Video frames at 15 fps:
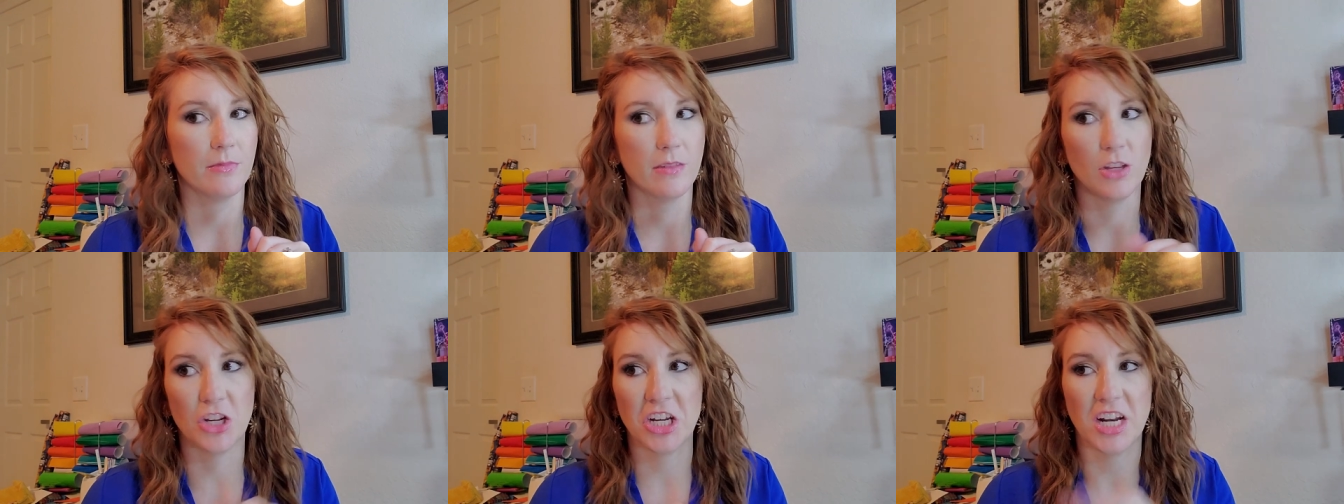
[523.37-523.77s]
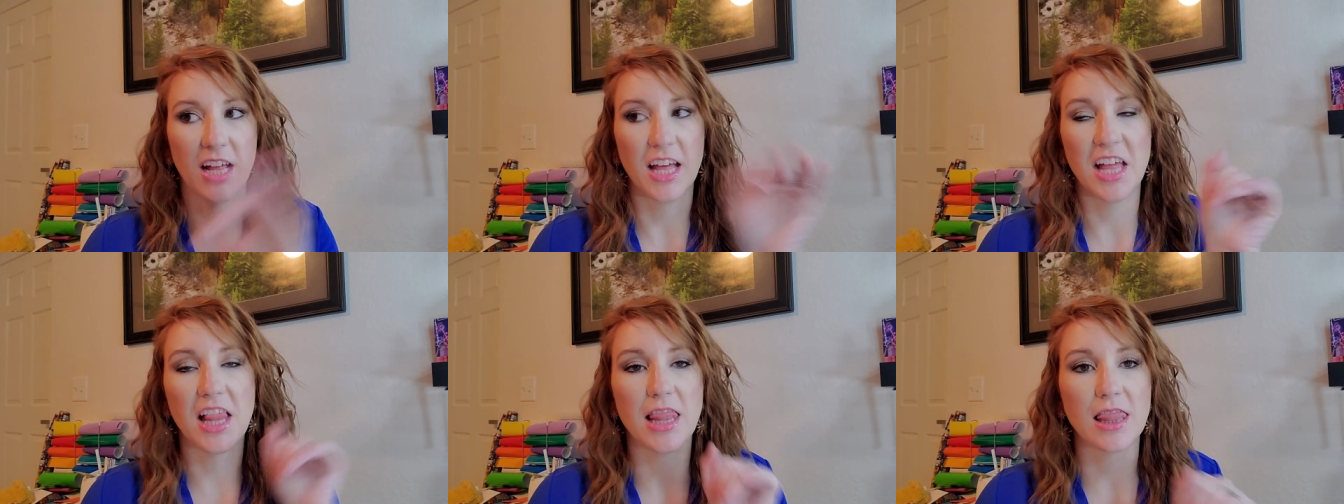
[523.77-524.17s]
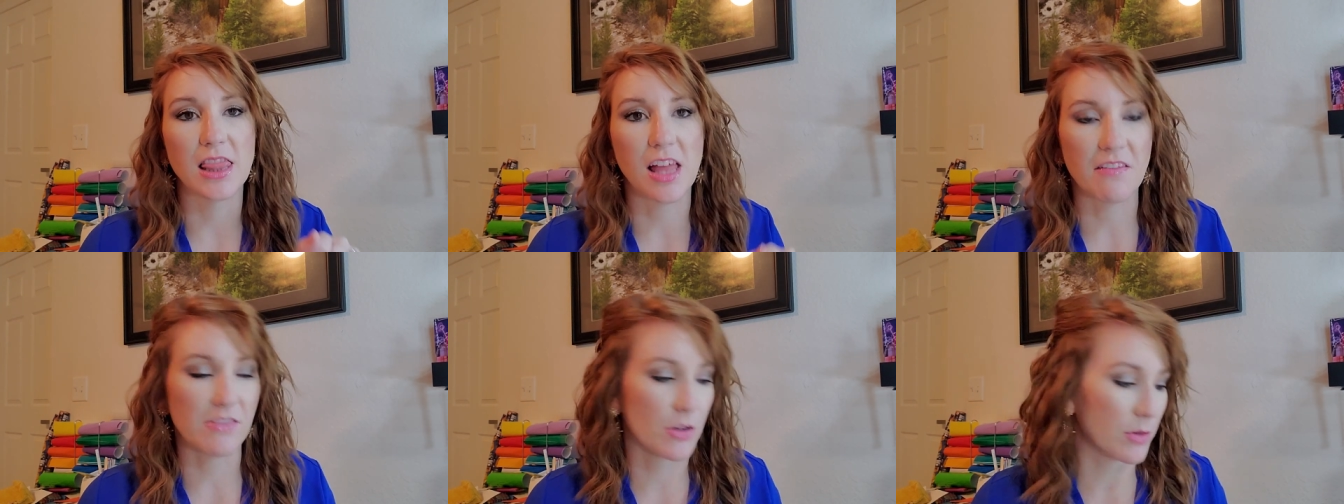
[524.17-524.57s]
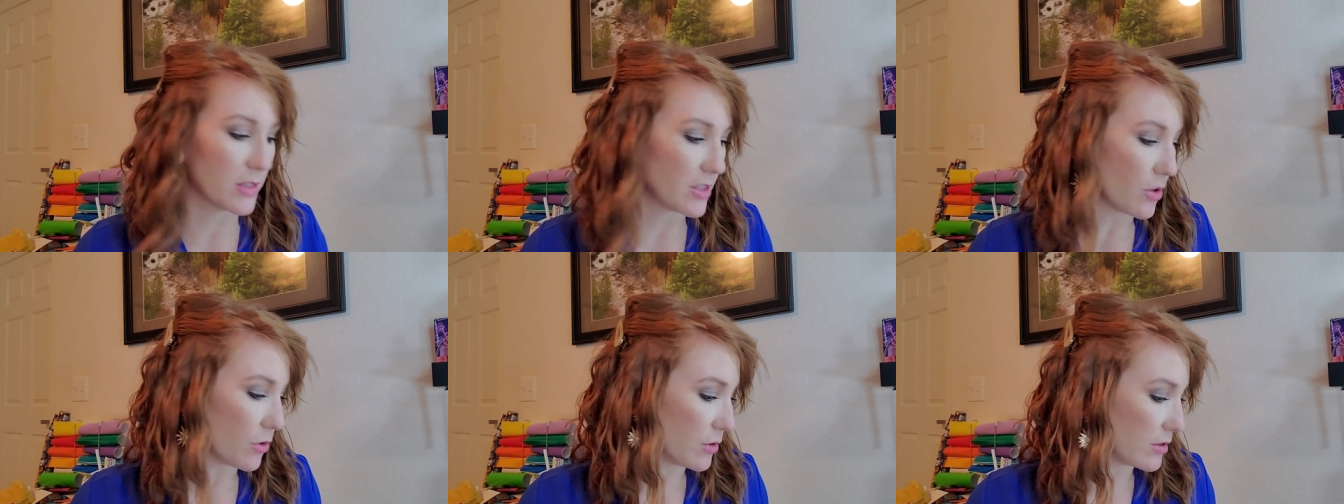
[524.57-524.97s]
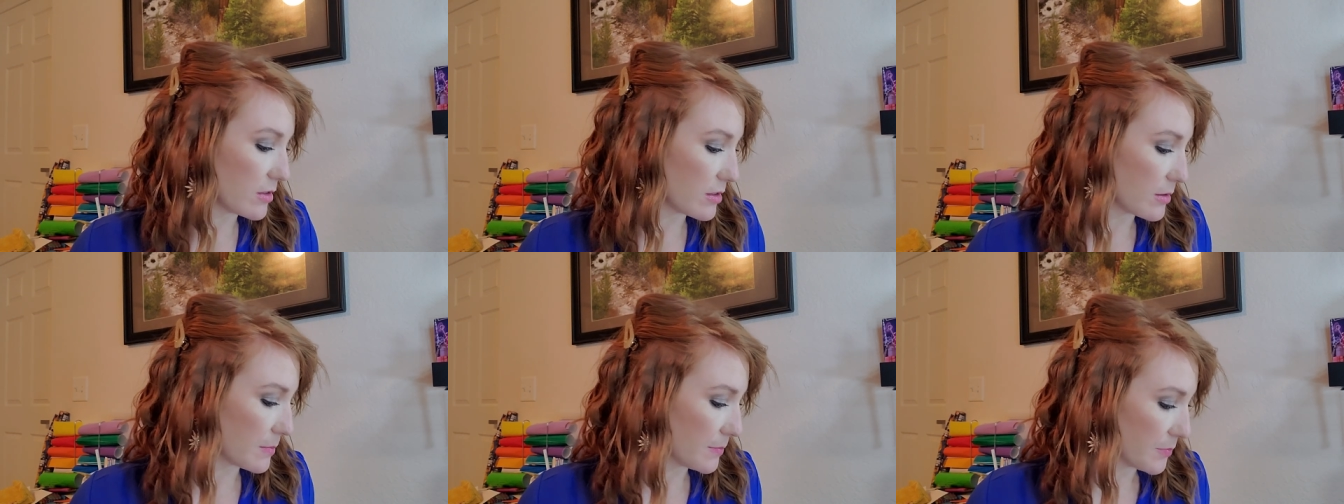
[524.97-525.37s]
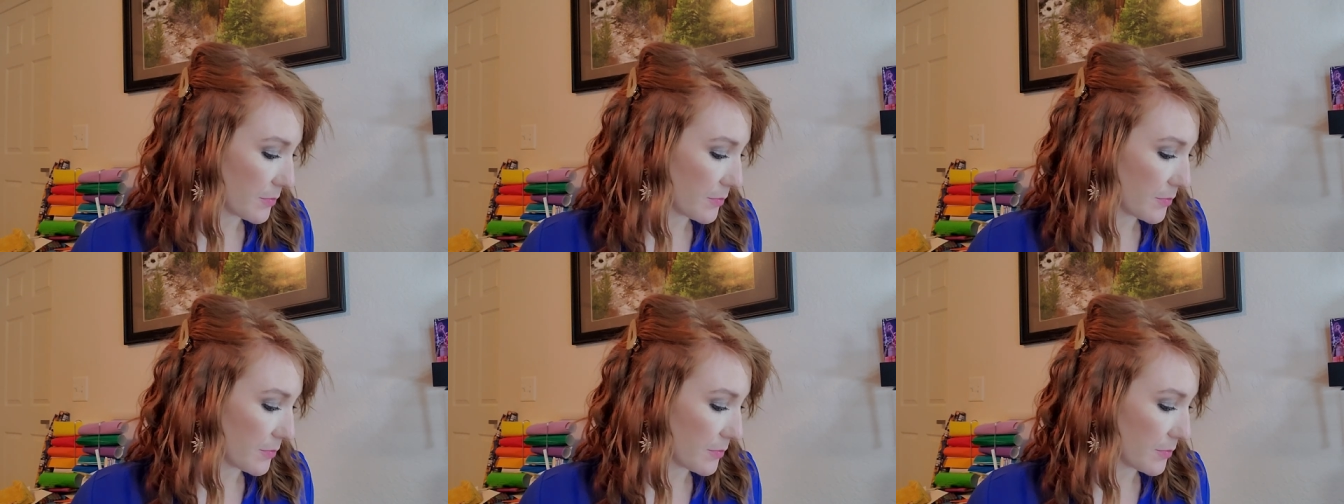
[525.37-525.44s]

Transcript: You're gonna love the results.